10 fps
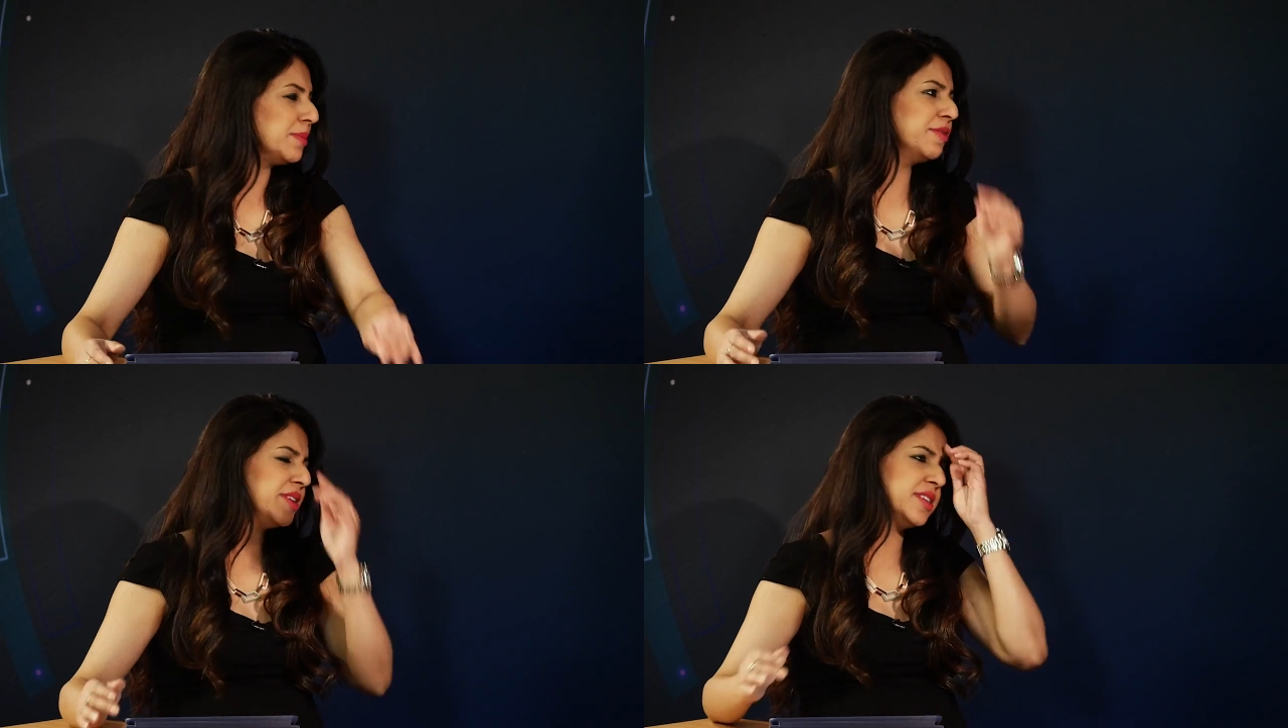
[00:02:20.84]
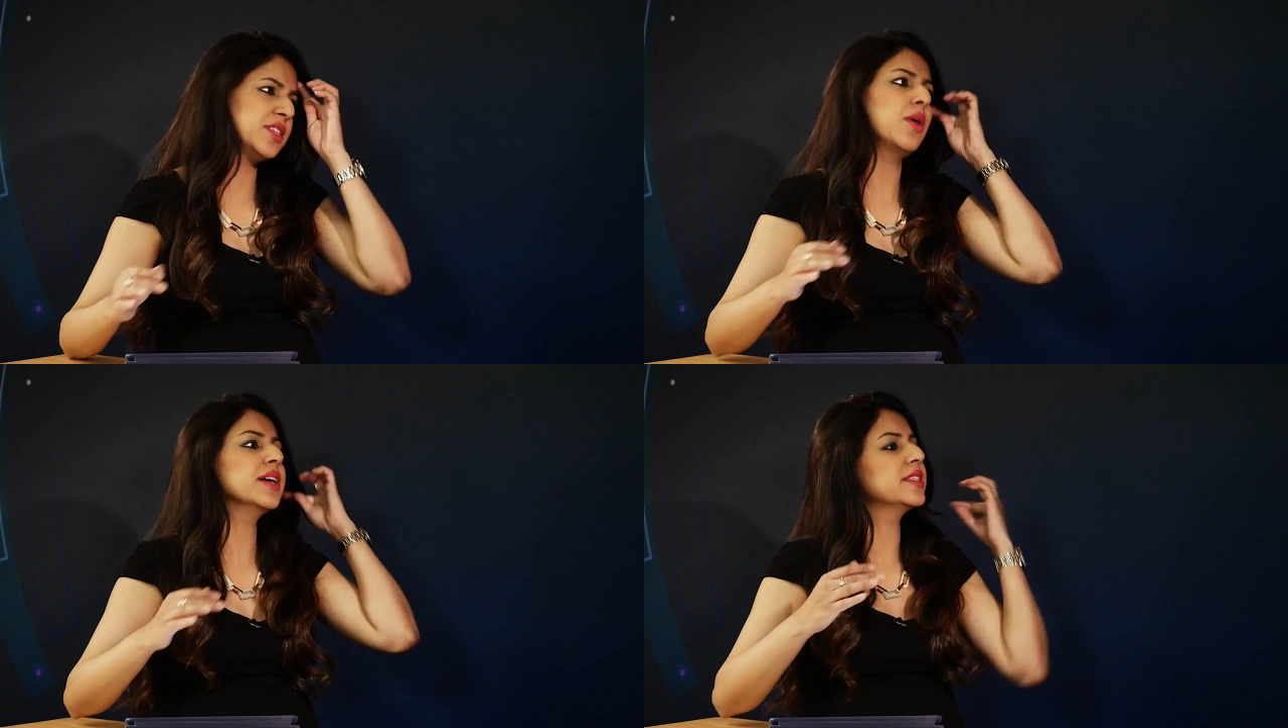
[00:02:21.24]
some of this
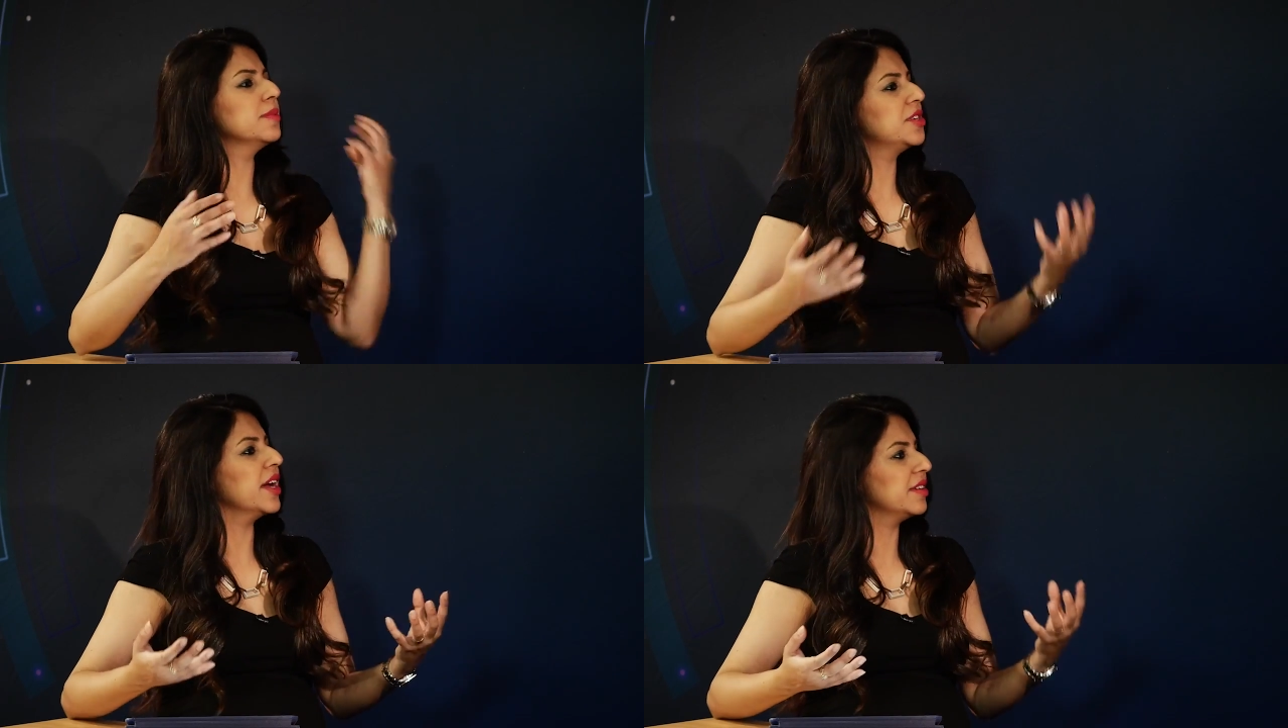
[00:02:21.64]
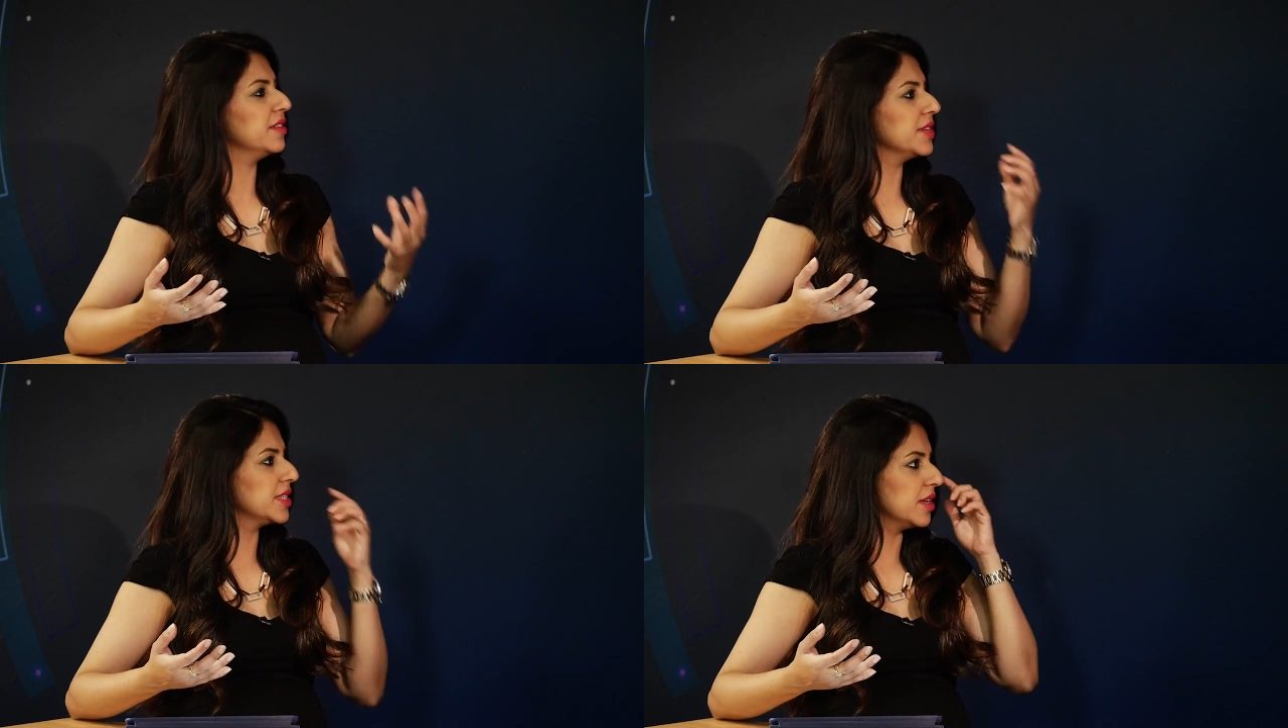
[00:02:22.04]
is quite
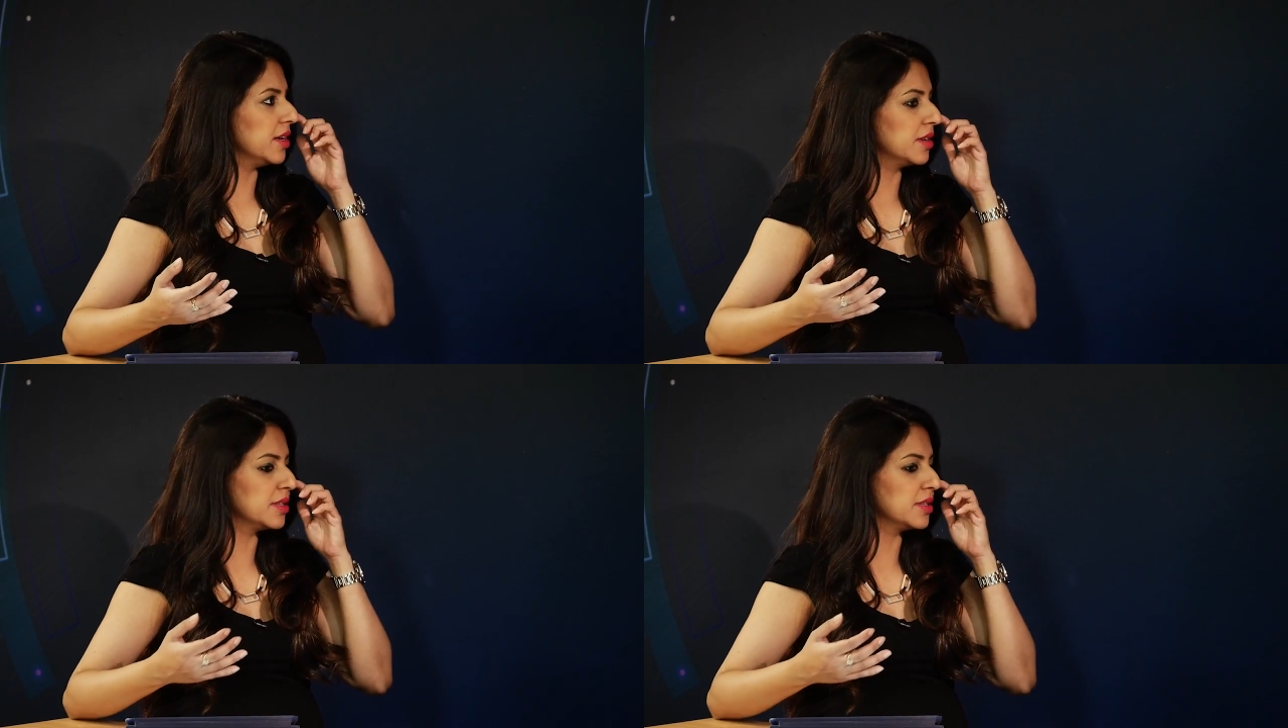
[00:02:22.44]
subjective, isn't it?